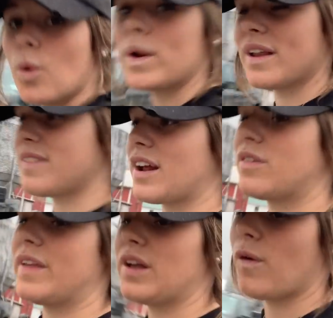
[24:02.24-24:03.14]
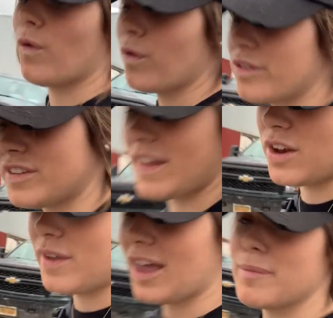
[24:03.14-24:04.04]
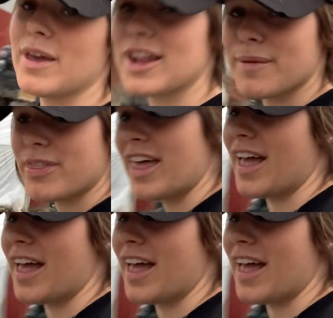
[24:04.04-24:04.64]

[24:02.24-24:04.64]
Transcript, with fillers: when it's like really cold and then you can't make it up the